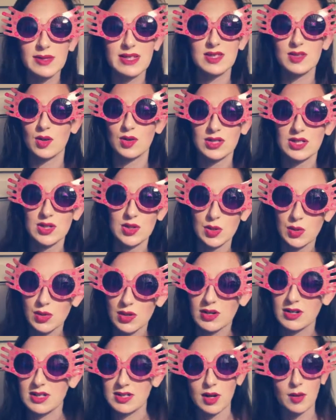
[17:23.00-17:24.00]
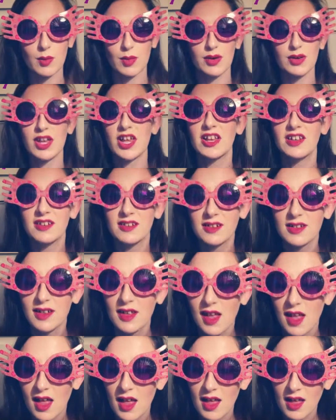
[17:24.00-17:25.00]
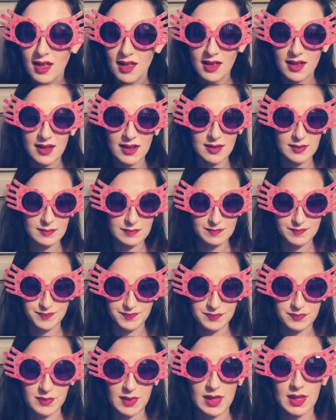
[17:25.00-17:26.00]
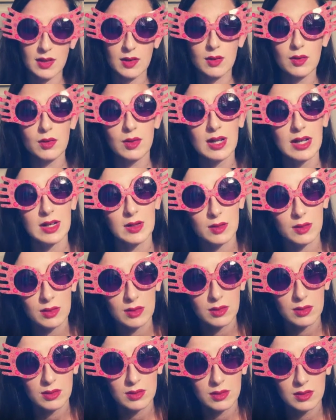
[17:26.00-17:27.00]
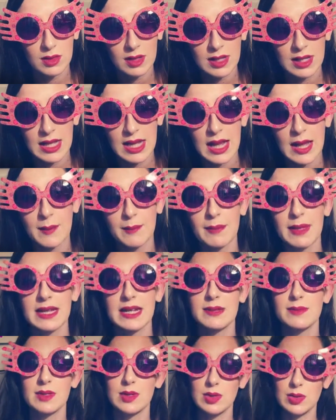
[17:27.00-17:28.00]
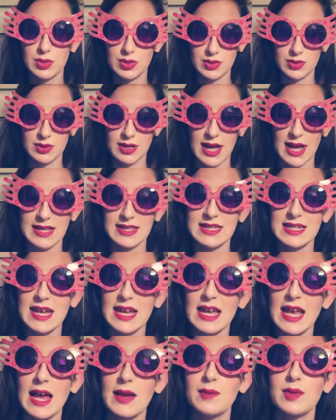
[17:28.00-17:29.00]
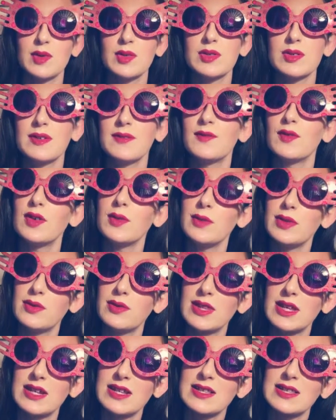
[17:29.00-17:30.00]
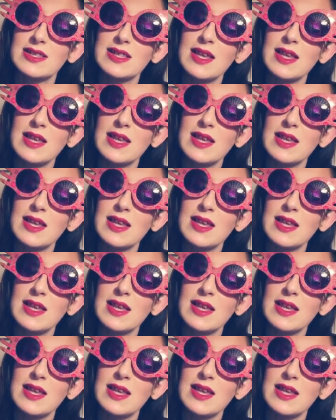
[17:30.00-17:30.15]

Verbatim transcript: I'm going to be Scottish Lunar, it's not working. Um, oh hello, my name's Luna, and today I'm going to inform you that